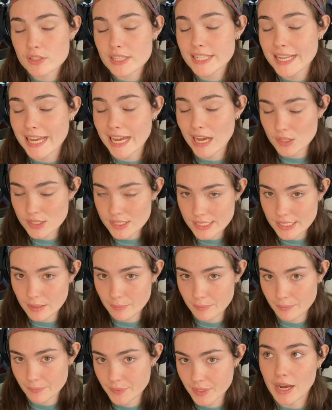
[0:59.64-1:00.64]
need calcium.
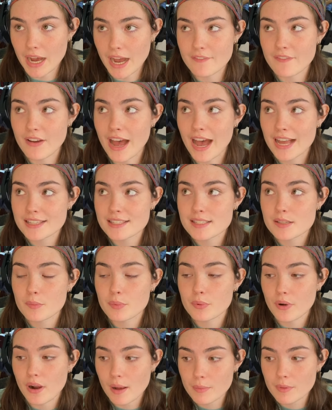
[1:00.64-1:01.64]
I've had some
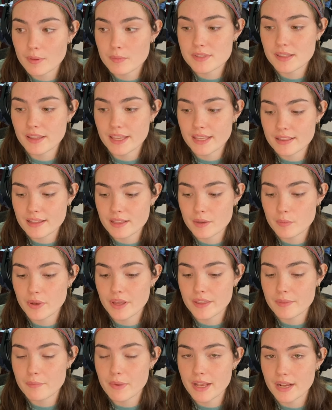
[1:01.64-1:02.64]
problems lately
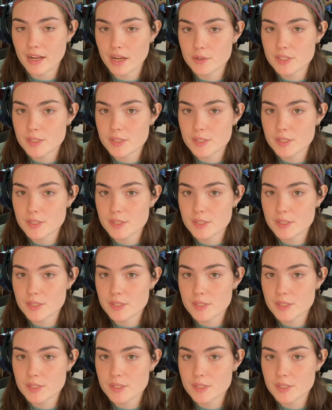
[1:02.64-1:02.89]
with Mango